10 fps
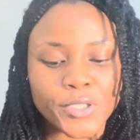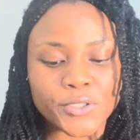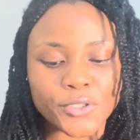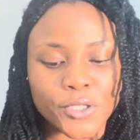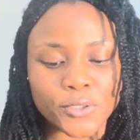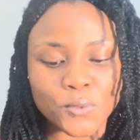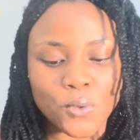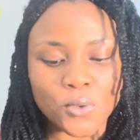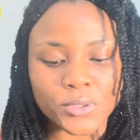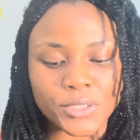Not
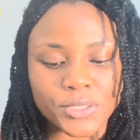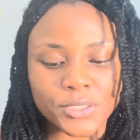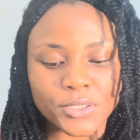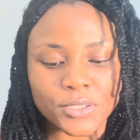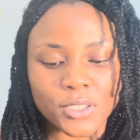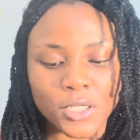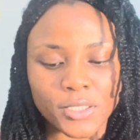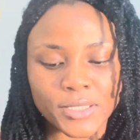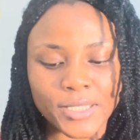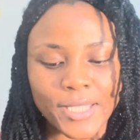only
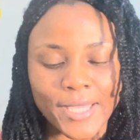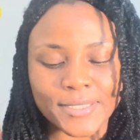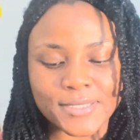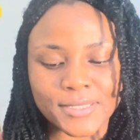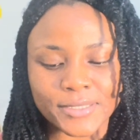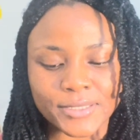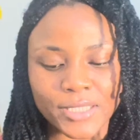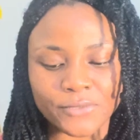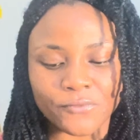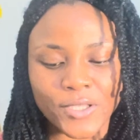are they excellent
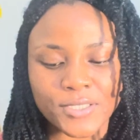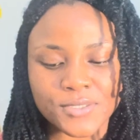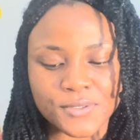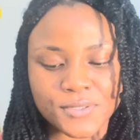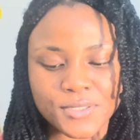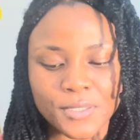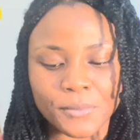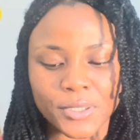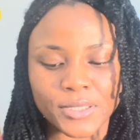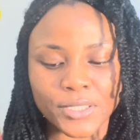advisors,
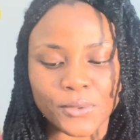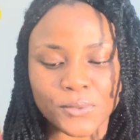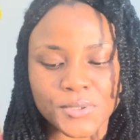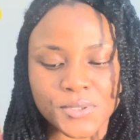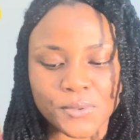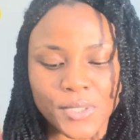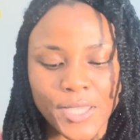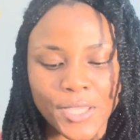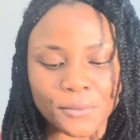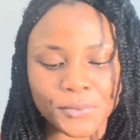but they also
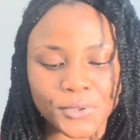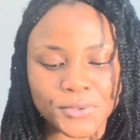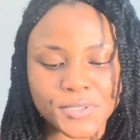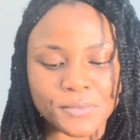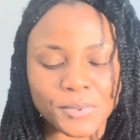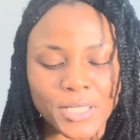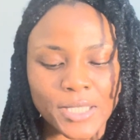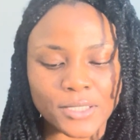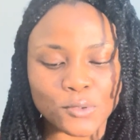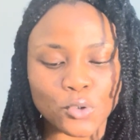help you to
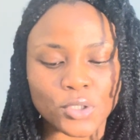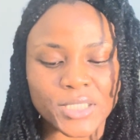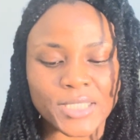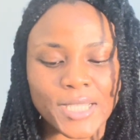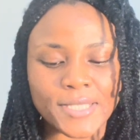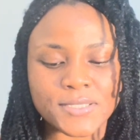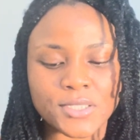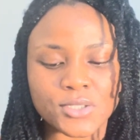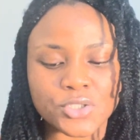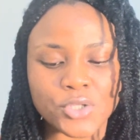plan, organize,
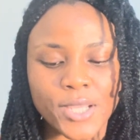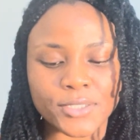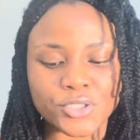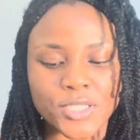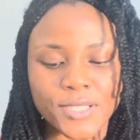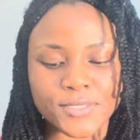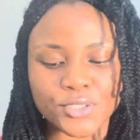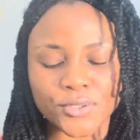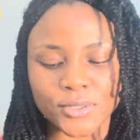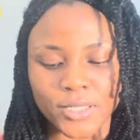and strategize
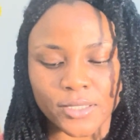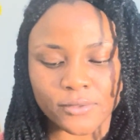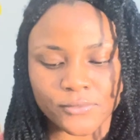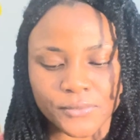your life.